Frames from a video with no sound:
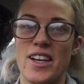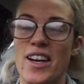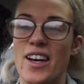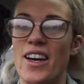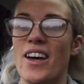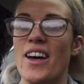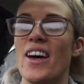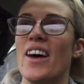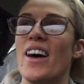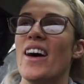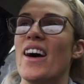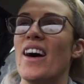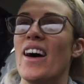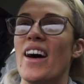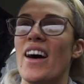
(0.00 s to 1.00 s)

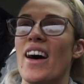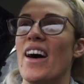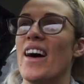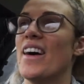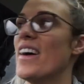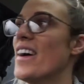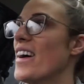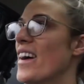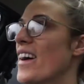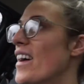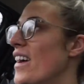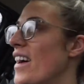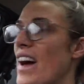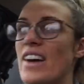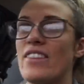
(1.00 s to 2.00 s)

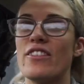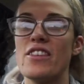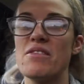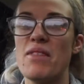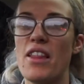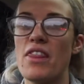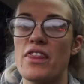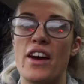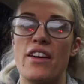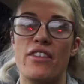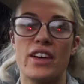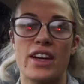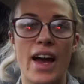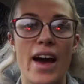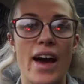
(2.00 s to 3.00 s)
Every month I
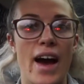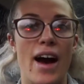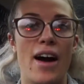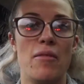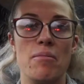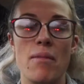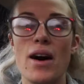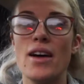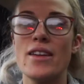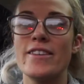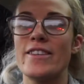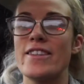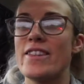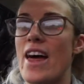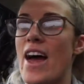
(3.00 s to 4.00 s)
forget how
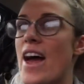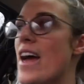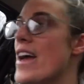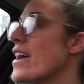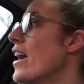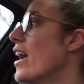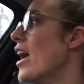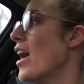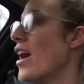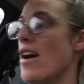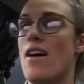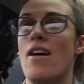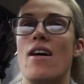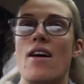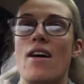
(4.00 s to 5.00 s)
much they
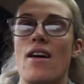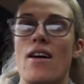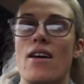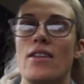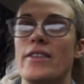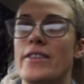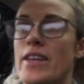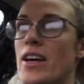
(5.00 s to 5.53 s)
hurt.